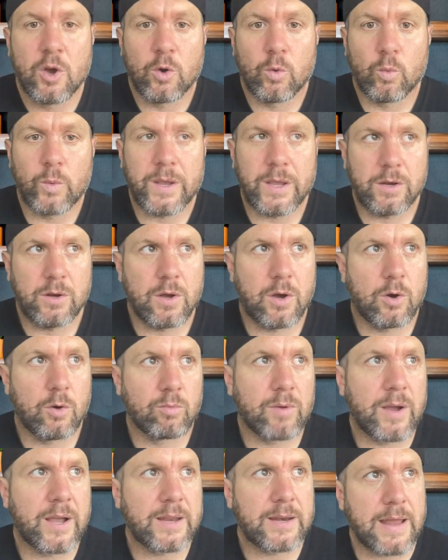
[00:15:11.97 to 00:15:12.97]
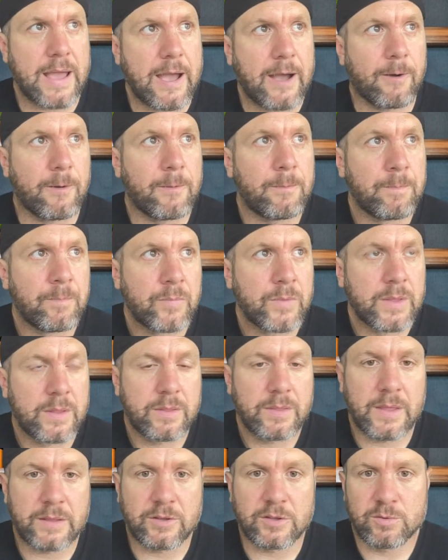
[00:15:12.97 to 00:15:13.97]
we know right now
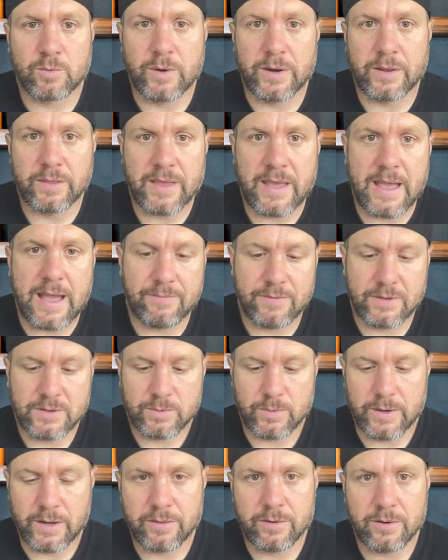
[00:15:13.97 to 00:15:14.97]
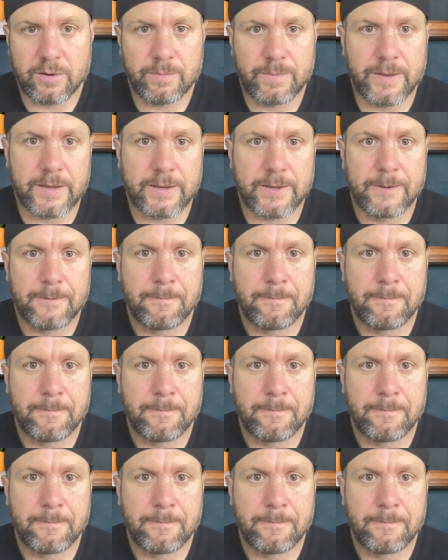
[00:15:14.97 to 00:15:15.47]
that they have the 23rd pick.